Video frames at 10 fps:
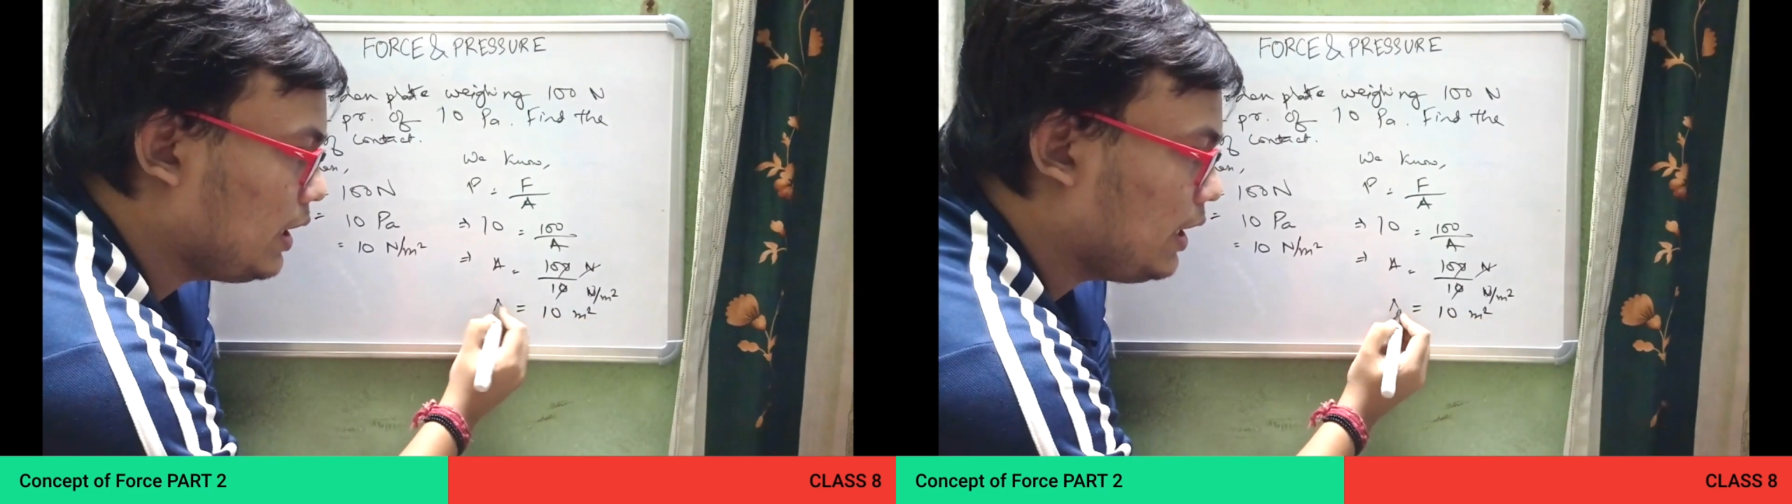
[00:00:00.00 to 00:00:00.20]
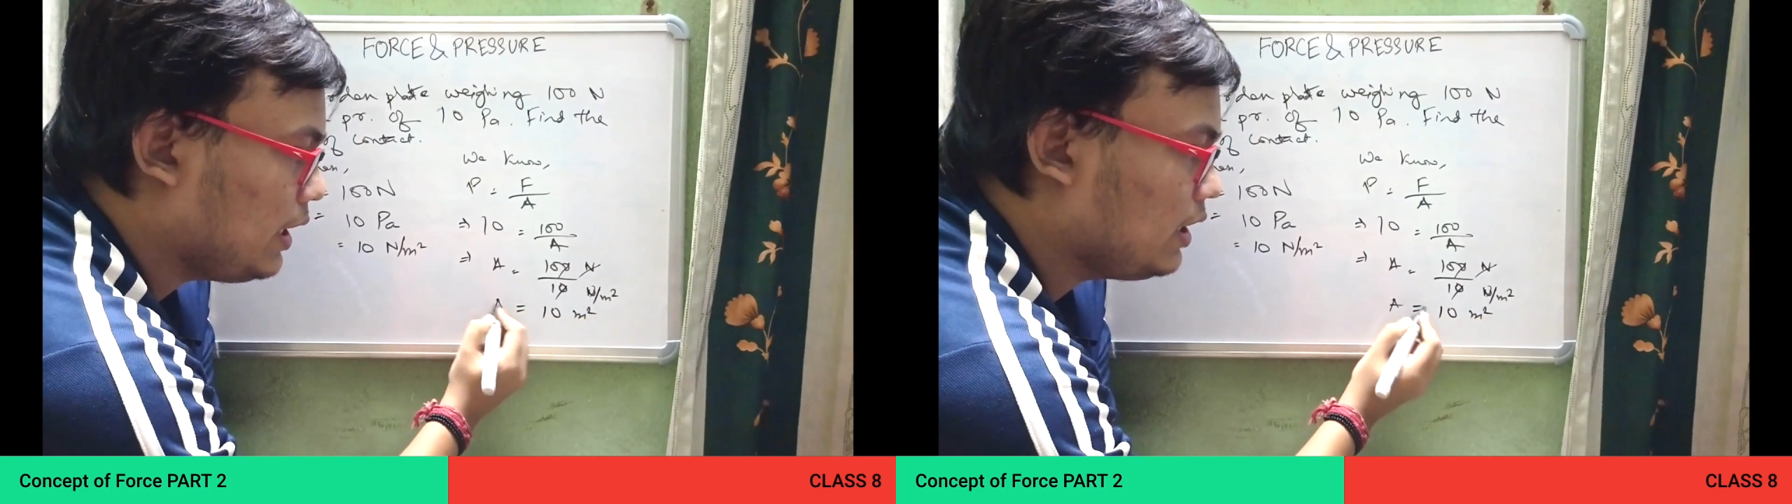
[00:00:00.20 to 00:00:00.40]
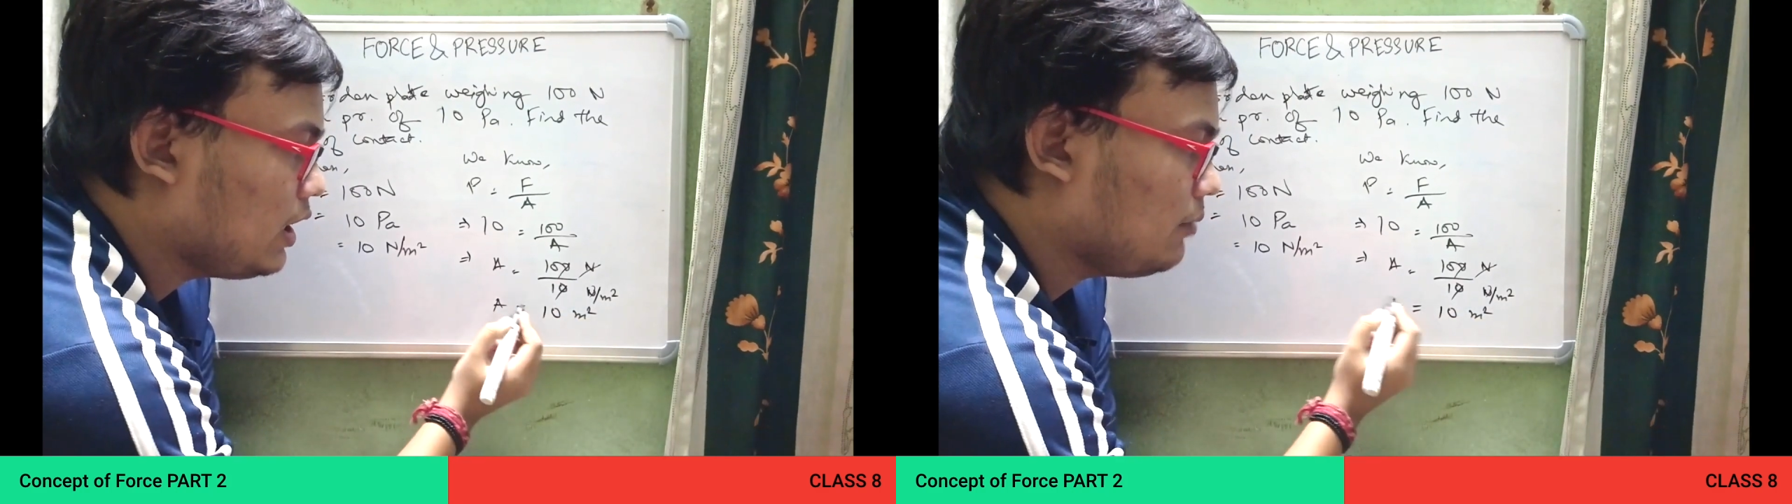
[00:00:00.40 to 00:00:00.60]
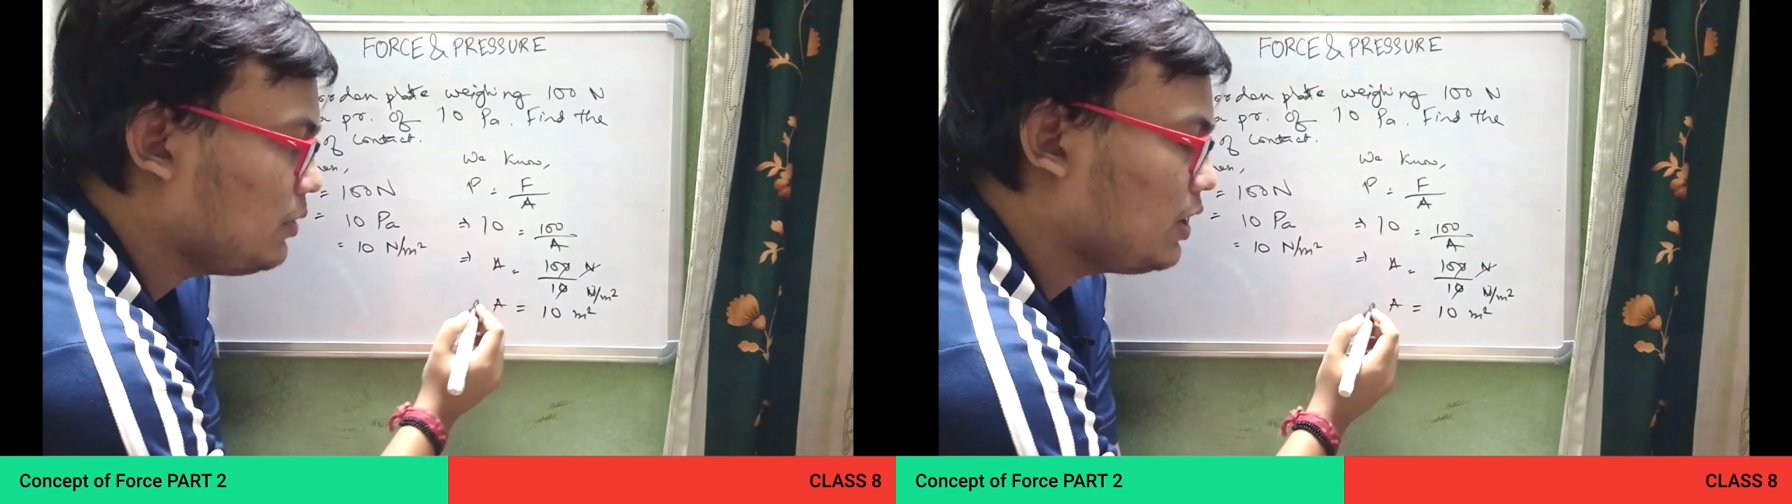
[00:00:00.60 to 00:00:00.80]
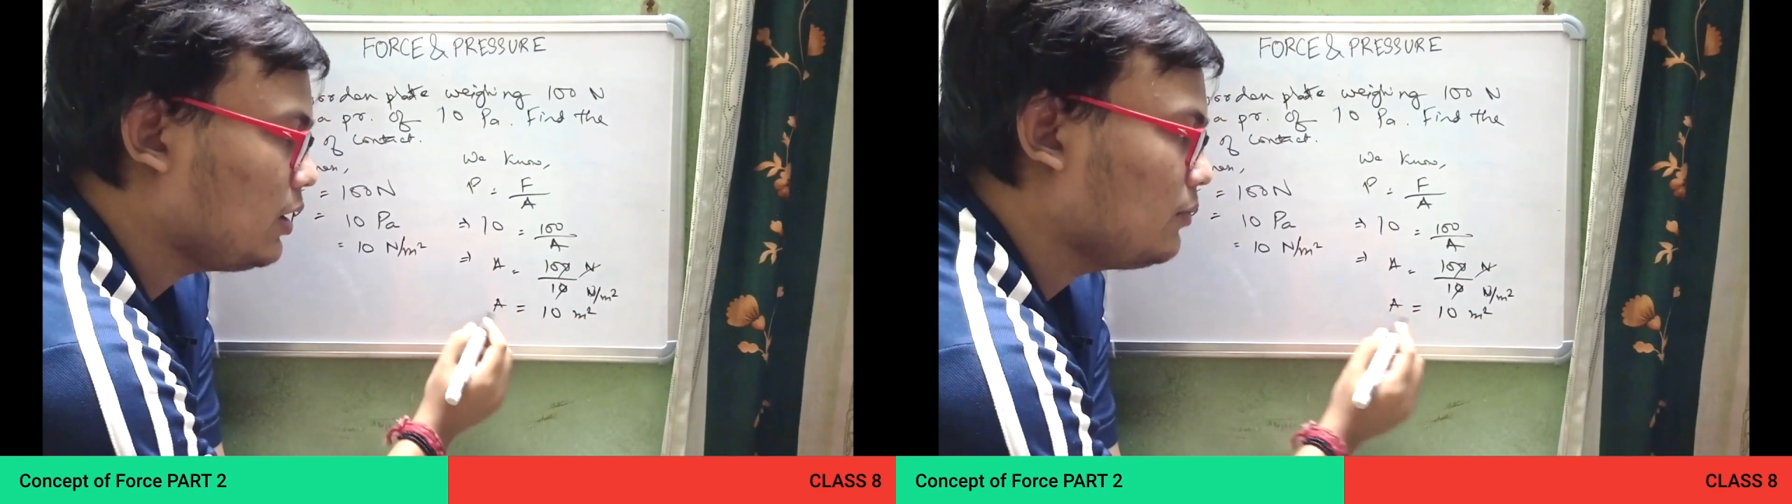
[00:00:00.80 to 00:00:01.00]
Area
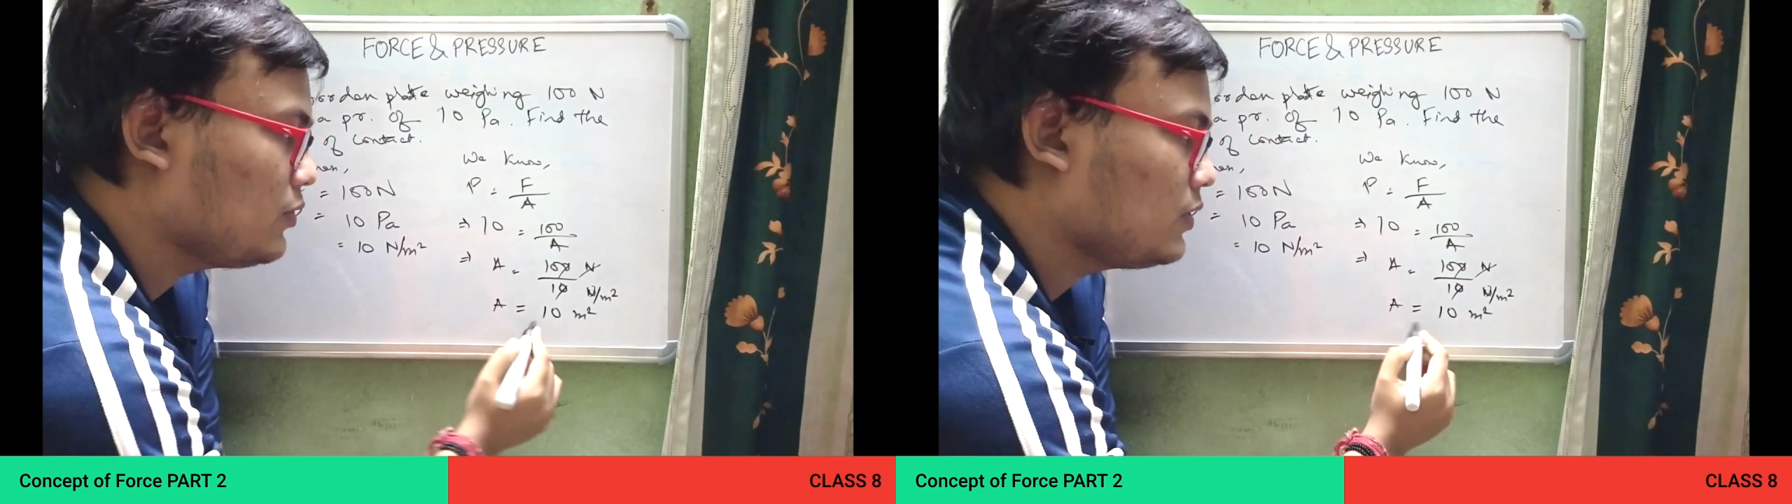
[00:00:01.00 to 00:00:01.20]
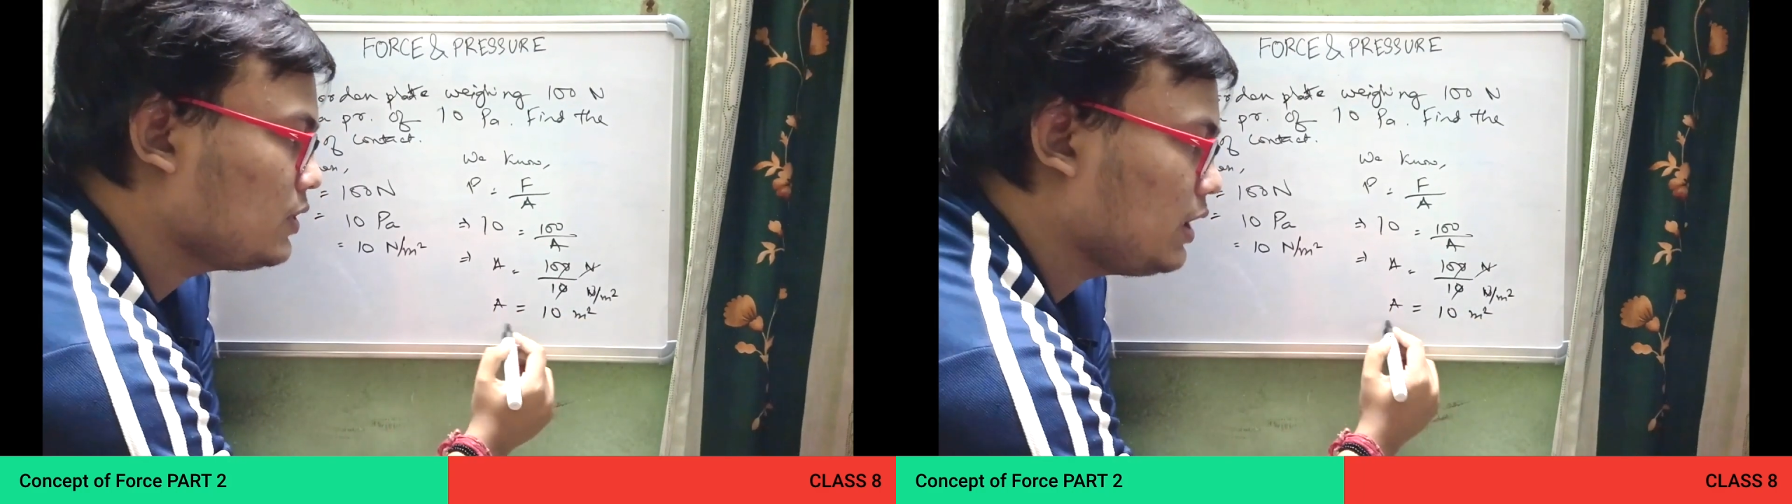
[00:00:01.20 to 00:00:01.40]
becomes